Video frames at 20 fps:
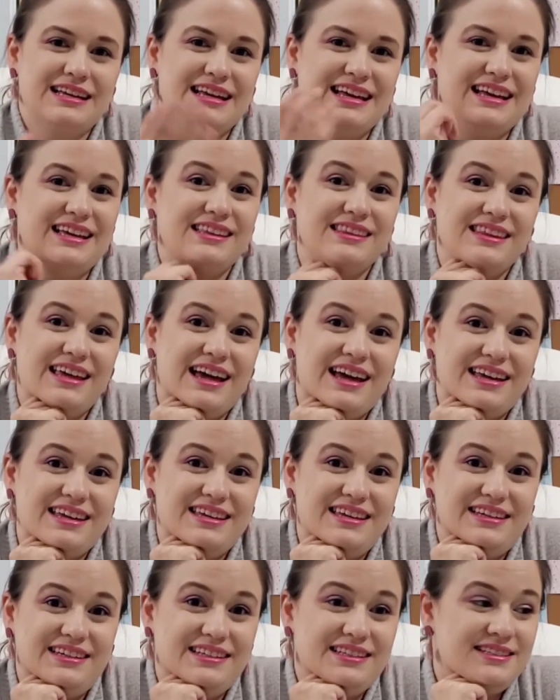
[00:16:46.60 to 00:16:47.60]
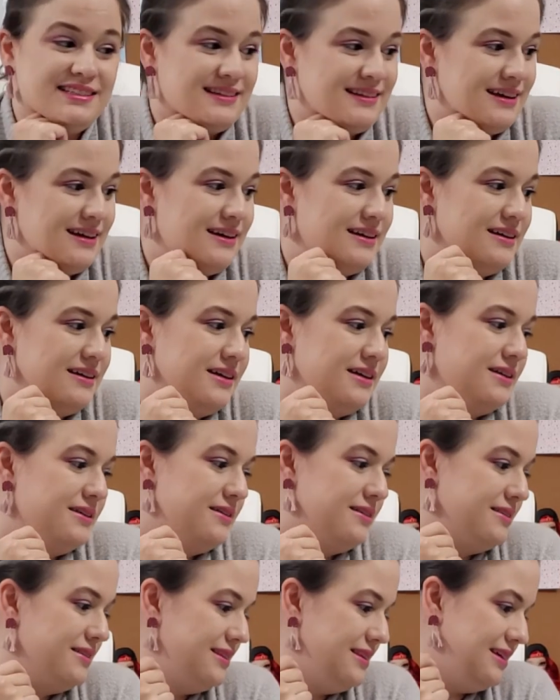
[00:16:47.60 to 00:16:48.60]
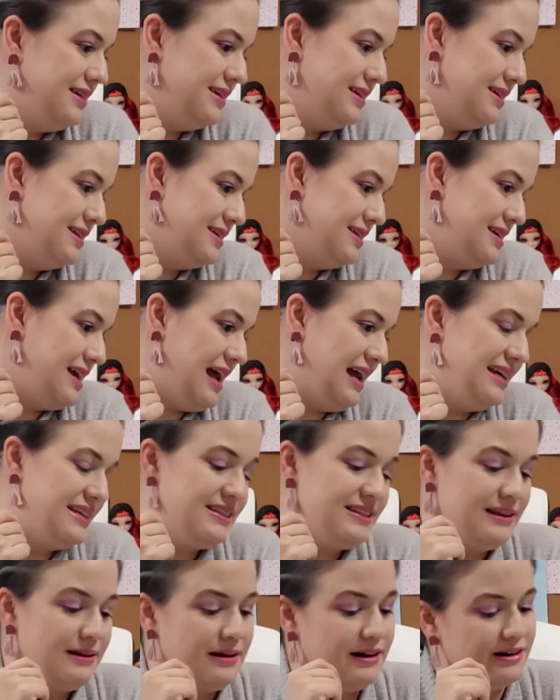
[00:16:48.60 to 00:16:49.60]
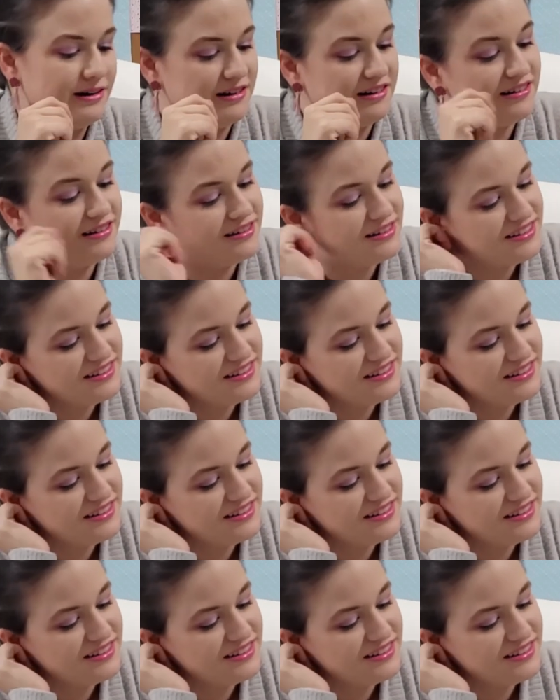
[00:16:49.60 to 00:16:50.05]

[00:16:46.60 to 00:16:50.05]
And that is the Icy Girl.